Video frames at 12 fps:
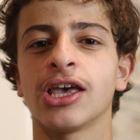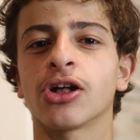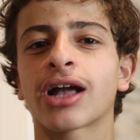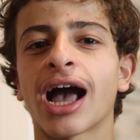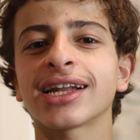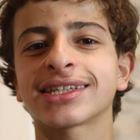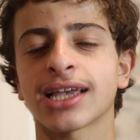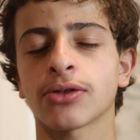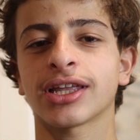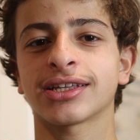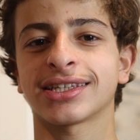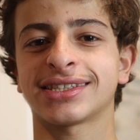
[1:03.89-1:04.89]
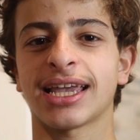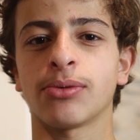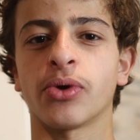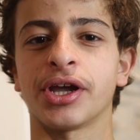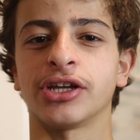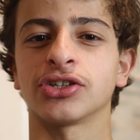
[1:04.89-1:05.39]
It'll kind of sound like the
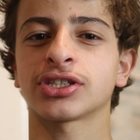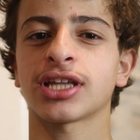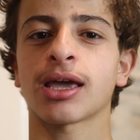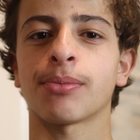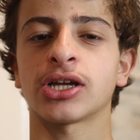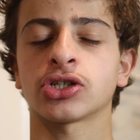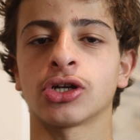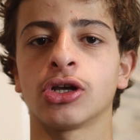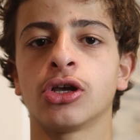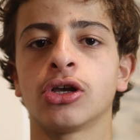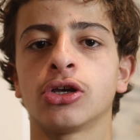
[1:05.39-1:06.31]
same way. Just like imagine.